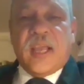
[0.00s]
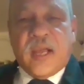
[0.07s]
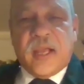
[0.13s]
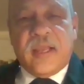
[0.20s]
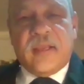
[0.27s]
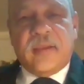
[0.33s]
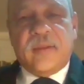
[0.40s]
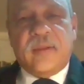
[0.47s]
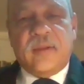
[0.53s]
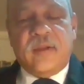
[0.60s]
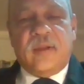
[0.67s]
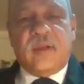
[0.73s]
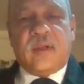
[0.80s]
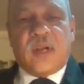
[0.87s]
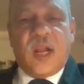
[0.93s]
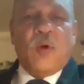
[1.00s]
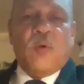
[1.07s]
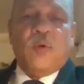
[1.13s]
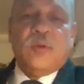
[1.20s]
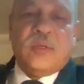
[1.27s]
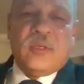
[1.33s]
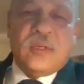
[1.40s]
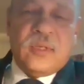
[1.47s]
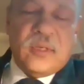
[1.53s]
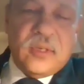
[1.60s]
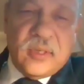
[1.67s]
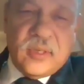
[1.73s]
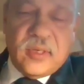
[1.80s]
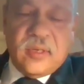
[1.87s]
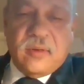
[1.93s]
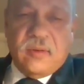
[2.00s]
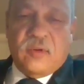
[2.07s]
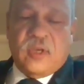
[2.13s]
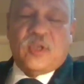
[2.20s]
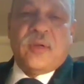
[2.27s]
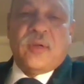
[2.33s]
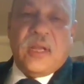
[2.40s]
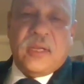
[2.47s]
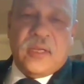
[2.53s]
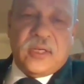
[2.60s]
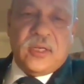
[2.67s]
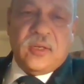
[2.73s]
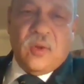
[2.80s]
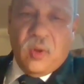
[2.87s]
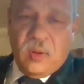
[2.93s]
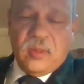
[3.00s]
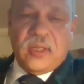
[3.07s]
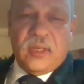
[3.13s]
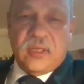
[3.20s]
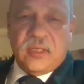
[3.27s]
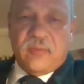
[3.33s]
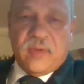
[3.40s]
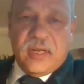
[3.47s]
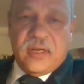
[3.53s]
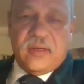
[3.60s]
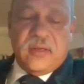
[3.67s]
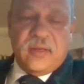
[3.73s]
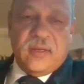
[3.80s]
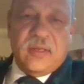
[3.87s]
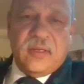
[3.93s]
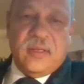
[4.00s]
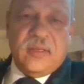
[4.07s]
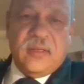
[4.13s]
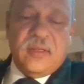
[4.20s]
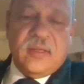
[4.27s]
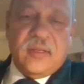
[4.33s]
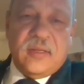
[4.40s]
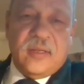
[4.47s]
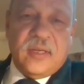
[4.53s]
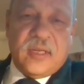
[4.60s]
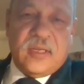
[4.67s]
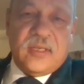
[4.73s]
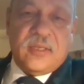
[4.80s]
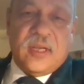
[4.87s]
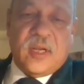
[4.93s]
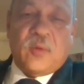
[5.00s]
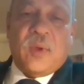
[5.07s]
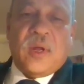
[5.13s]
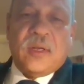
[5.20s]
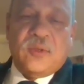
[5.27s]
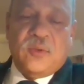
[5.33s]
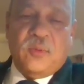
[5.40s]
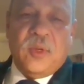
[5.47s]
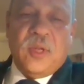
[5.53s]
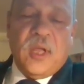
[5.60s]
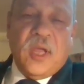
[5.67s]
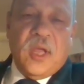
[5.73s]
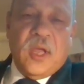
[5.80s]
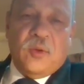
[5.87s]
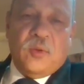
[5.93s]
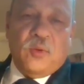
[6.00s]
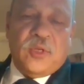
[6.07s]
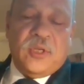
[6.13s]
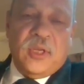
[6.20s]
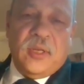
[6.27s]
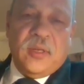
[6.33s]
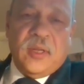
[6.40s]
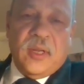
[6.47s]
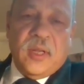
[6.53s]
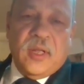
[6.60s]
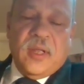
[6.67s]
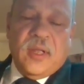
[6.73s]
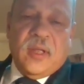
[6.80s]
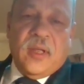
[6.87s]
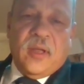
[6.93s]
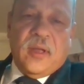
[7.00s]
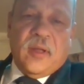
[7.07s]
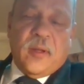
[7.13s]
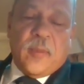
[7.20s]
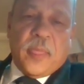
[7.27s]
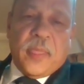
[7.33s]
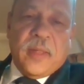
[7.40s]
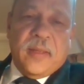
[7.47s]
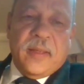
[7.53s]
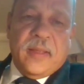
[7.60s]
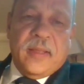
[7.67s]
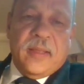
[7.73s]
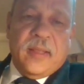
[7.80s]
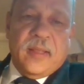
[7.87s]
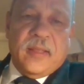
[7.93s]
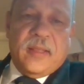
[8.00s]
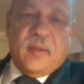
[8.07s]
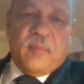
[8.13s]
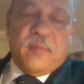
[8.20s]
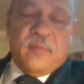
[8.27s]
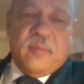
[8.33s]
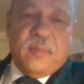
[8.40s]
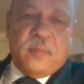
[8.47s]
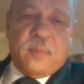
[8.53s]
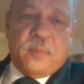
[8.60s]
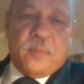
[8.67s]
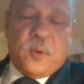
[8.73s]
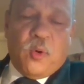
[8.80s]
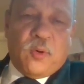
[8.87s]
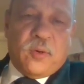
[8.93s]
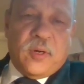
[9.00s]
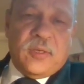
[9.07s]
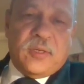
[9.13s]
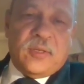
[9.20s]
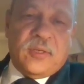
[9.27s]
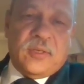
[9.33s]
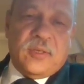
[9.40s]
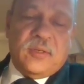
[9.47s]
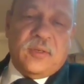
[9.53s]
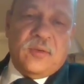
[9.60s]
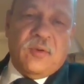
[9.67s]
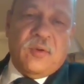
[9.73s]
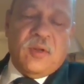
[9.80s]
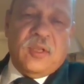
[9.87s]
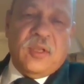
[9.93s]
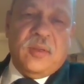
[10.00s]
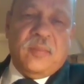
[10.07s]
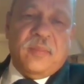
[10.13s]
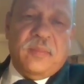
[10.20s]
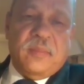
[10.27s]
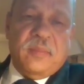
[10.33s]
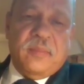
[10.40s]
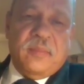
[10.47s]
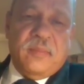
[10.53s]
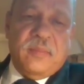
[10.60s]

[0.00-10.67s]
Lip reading: AI, clouds, virtualization, all that is where it has advanced. So you see the progress or the